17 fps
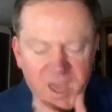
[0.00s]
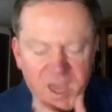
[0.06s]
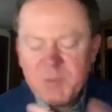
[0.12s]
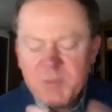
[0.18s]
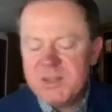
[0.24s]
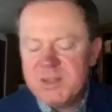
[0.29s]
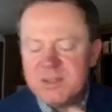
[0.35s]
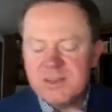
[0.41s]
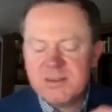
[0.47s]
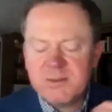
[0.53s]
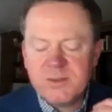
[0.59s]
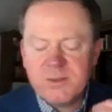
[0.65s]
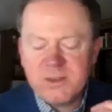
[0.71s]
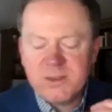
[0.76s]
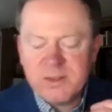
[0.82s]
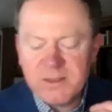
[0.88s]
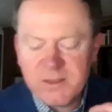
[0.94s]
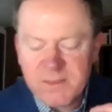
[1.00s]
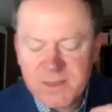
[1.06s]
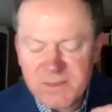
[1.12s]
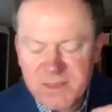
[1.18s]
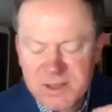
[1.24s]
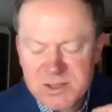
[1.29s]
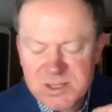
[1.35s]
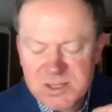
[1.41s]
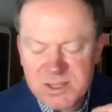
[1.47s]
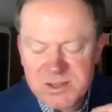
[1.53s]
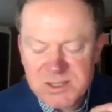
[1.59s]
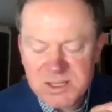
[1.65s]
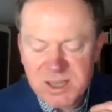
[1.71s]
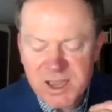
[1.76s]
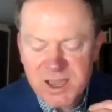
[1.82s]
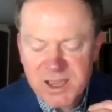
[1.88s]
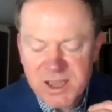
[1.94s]
mean, there's
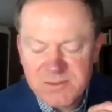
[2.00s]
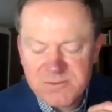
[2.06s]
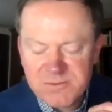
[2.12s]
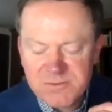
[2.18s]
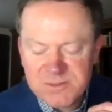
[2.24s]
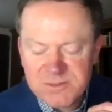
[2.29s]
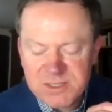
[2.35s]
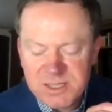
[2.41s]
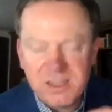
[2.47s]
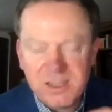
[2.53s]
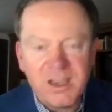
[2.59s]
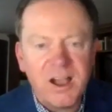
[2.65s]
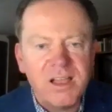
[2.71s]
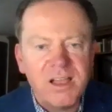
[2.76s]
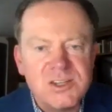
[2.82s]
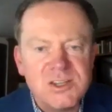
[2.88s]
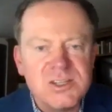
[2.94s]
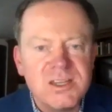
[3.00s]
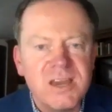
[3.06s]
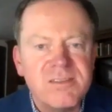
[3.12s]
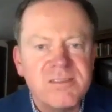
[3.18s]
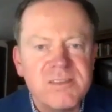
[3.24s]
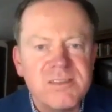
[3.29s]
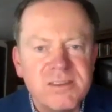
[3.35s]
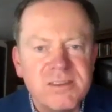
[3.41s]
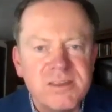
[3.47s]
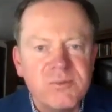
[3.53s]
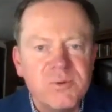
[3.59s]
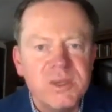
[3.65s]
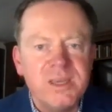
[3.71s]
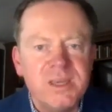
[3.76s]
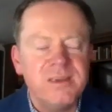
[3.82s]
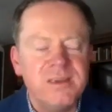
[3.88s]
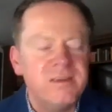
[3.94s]
a kind of teleology, I think, that
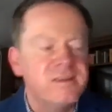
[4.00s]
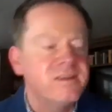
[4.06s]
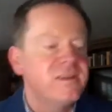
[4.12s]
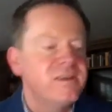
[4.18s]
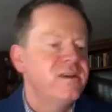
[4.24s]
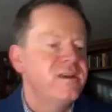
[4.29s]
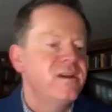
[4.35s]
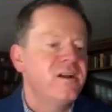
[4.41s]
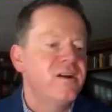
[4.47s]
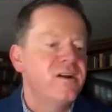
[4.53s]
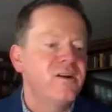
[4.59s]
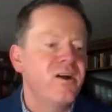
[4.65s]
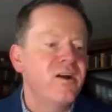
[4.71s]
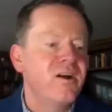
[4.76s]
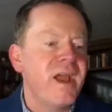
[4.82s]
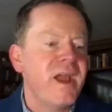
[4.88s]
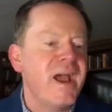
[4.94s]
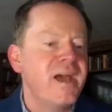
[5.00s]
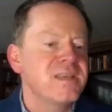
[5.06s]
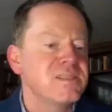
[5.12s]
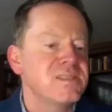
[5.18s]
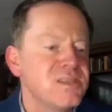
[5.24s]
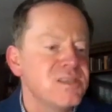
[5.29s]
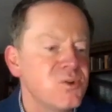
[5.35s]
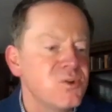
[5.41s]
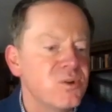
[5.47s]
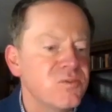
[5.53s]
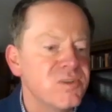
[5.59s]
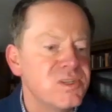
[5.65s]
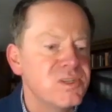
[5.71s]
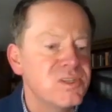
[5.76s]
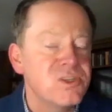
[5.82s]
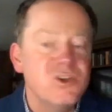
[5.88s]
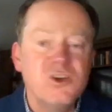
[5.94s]
we are asked to sort of
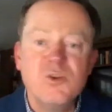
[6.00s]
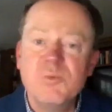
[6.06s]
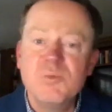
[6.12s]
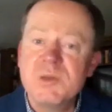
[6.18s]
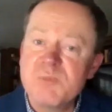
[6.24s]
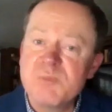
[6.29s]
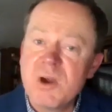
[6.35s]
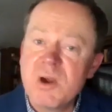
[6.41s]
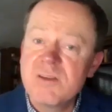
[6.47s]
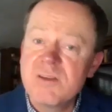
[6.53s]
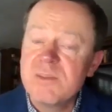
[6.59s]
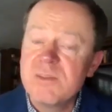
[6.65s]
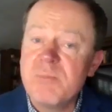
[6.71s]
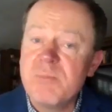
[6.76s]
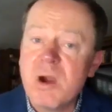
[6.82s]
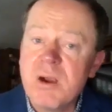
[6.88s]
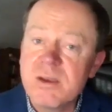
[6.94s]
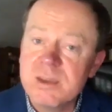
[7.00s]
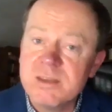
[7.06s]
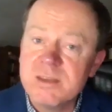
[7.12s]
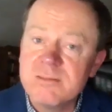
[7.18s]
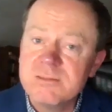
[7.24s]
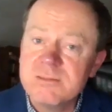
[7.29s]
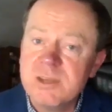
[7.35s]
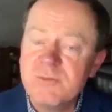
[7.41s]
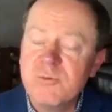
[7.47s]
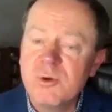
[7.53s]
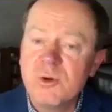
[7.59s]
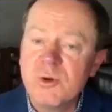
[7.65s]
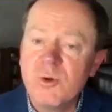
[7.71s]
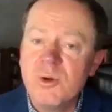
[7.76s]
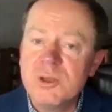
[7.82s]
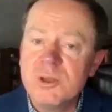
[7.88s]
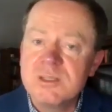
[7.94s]
assume as part of the bargain if we're
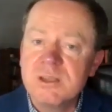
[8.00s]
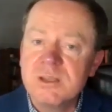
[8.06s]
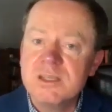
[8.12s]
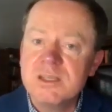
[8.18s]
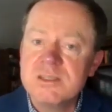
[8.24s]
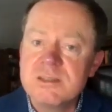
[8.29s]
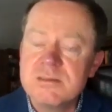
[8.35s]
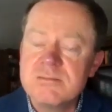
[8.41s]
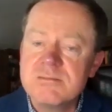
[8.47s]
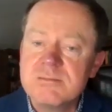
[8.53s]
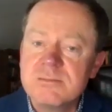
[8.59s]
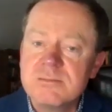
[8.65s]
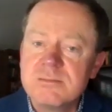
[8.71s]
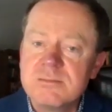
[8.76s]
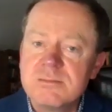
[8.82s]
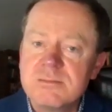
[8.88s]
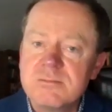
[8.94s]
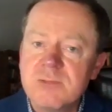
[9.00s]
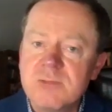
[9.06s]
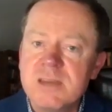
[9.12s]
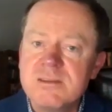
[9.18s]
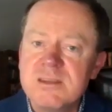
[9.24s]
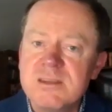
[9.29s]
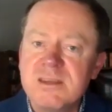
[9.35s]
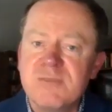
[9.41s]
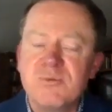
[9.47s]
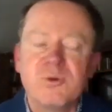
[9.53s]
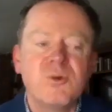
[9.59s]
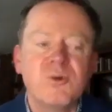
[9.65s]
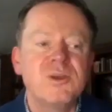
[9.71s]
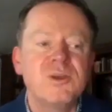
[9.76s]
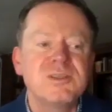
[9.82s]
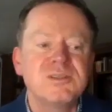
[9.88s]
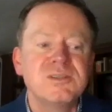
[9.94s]
going to listen, right? If we're
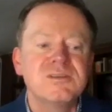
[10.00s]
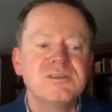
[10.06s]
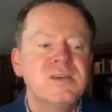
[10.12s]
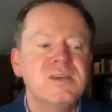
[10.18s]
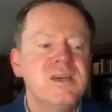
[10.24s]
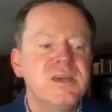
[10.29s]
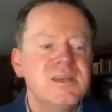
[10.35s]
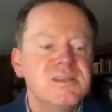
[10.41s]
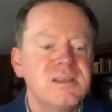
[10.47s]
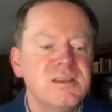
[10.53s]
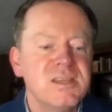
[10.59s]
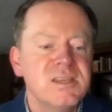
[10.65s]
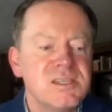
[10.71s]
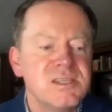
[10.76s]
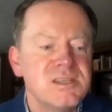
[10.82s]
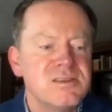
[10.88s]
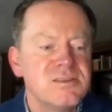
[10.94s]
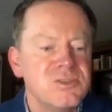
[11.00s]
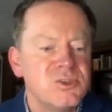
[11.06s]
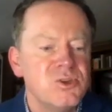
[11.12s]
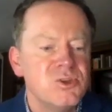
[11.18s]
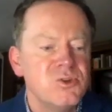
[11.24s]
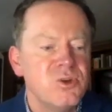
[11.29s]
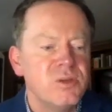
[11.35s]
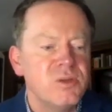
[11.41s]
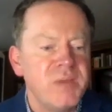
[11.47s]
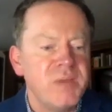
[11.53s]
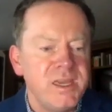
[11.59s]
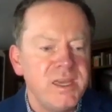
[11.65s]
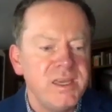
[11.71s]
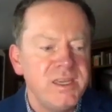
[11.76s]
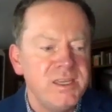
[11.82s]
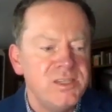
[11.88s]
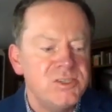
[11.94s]
going to listen to and pay
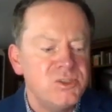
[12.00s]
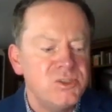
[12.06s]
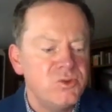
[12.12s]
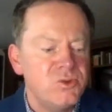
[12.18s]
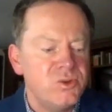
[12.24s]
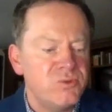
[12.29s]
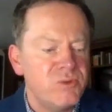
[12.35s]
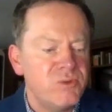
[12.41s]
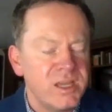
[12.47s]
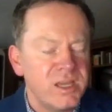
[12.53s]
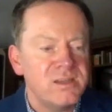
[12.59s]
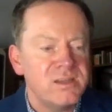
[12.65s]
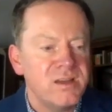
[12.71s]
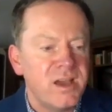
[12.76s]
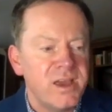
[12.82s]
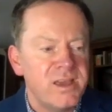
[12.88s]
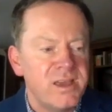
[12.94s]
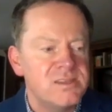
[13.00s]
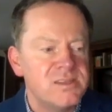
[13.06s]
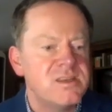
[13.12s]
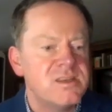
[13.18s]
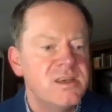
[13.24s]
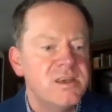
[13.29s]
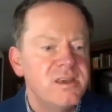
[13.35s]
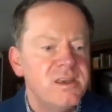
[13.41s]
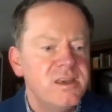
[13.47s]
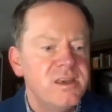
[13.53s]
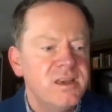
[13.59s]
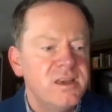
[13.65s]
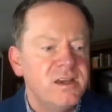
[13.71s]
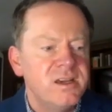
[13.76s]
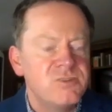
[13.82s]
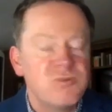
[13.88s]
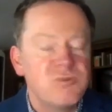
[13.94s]
heed to and recognize
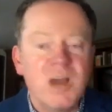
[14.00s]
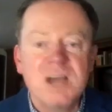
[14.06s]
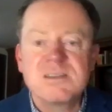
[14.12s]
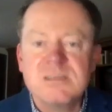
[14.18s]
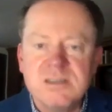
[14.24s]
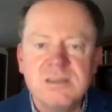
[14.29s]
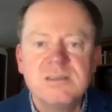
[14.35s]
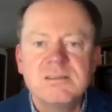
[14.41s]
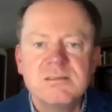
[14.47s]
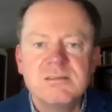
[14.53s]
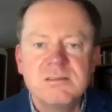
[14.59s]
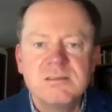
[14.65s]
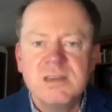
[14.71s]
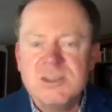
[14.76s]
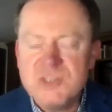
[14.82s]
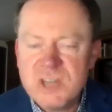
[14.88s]
atrocity and